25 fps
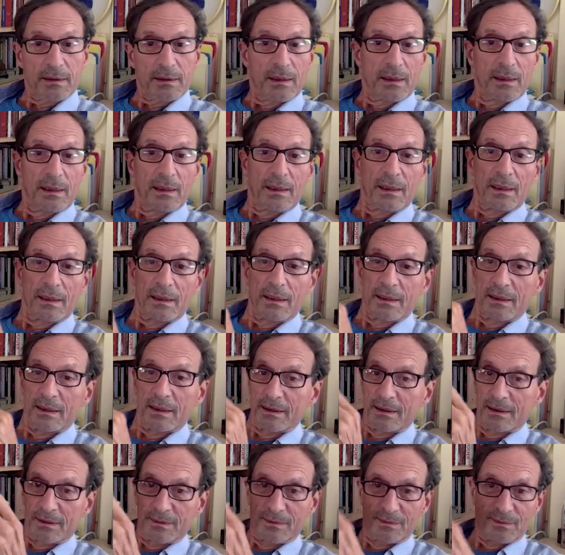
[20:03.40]

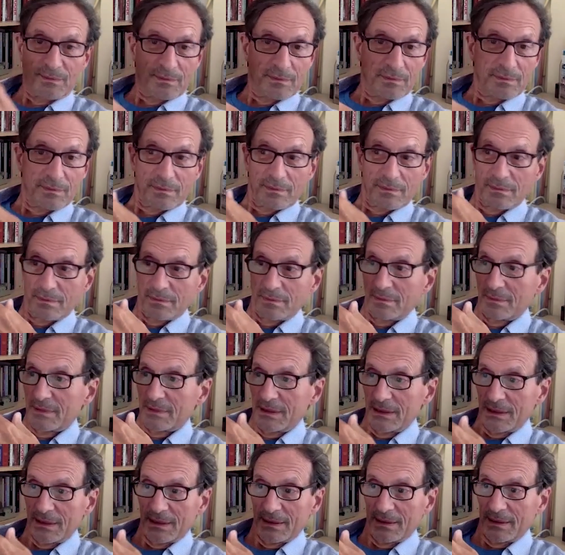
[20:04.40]
uh,
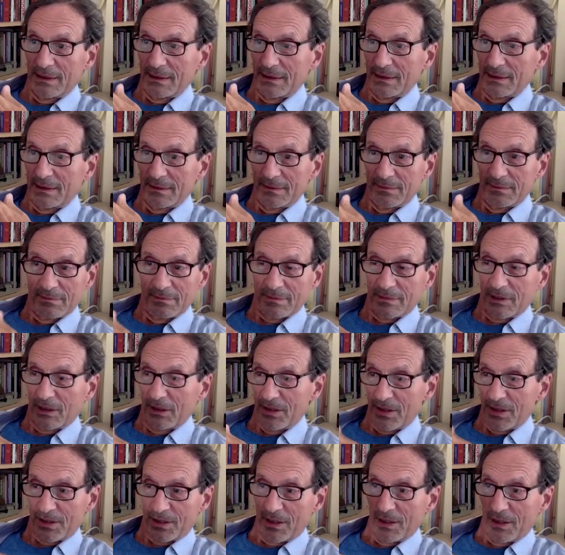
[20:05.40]
uh,
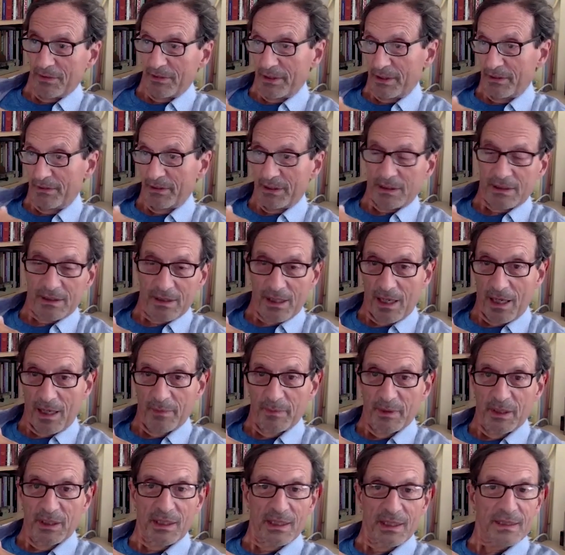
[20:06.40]
conservative and
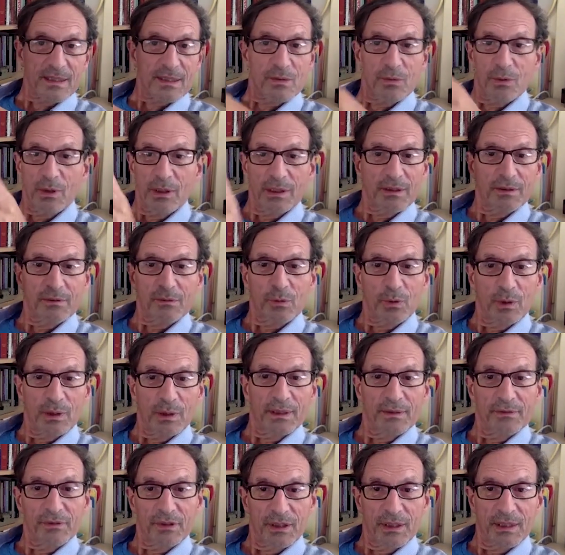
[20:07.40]
communist, whatever,
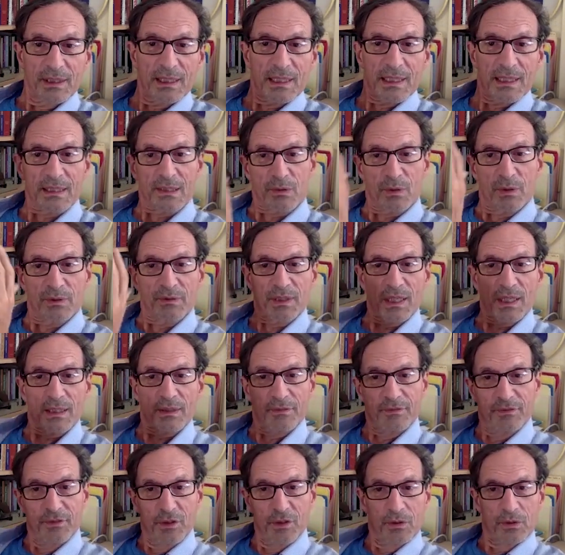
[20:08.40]
whatever it is. We've got a
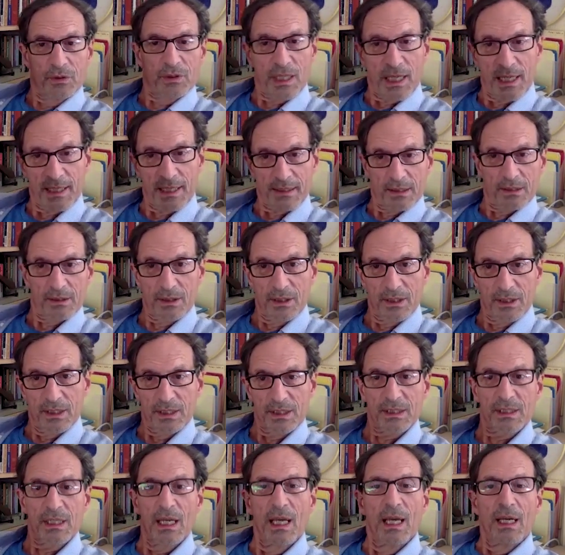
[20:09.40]
few
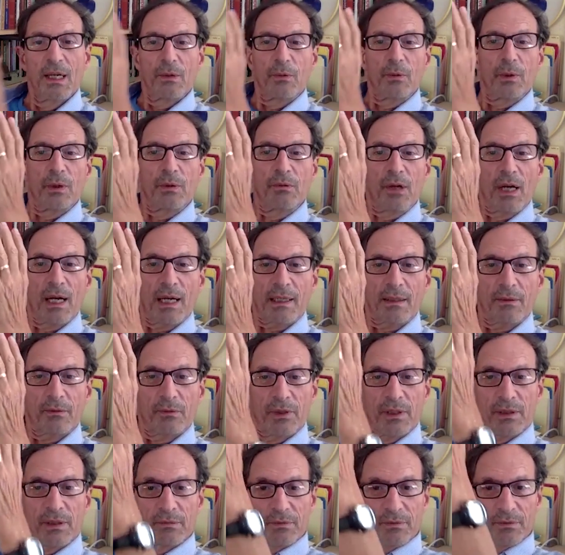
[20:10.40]
categories. We re-
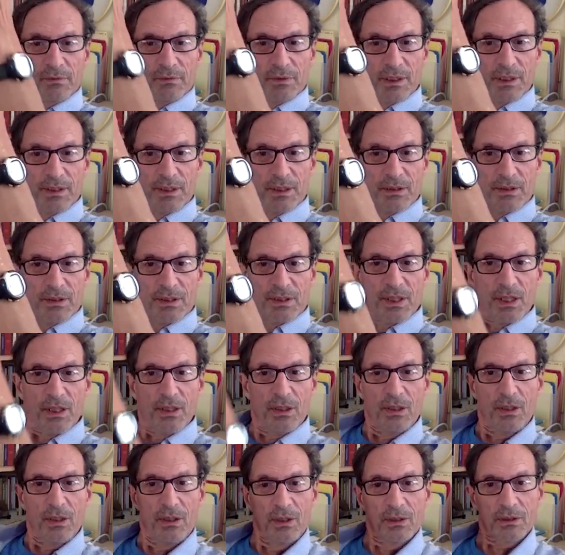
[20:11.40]
re- reduce the
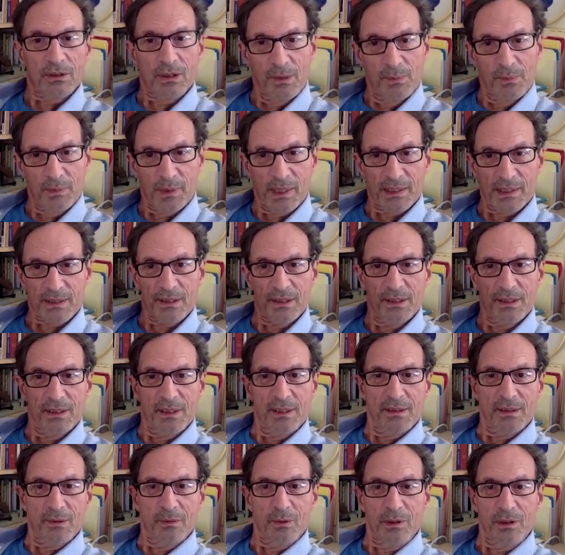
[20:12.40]
whole complexity
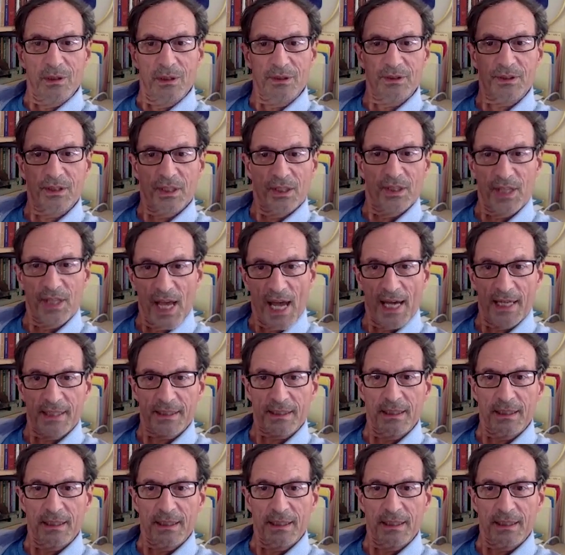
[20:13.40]
of the world to that.